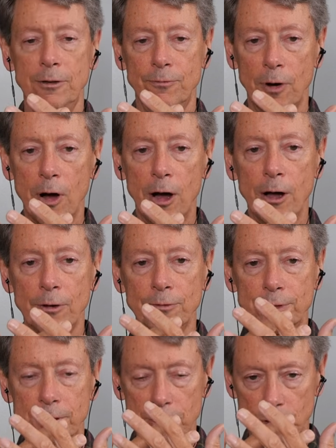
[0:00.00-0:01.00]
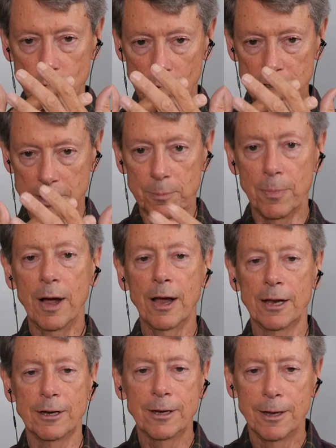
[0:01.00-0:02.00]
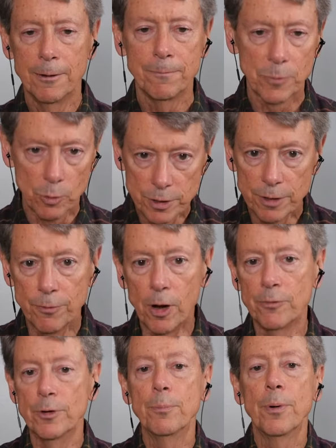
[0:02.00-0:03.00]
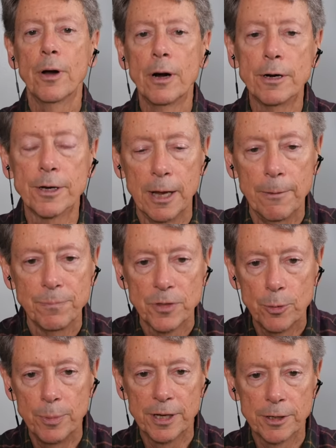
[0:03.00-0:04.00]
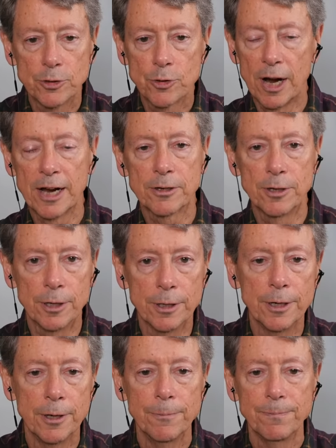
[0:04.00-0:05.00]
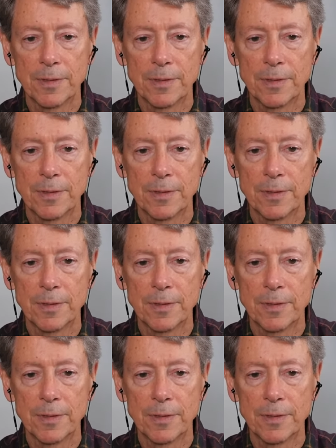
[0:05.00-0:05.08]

evolved, constructed mind, which evolved in part to be contracted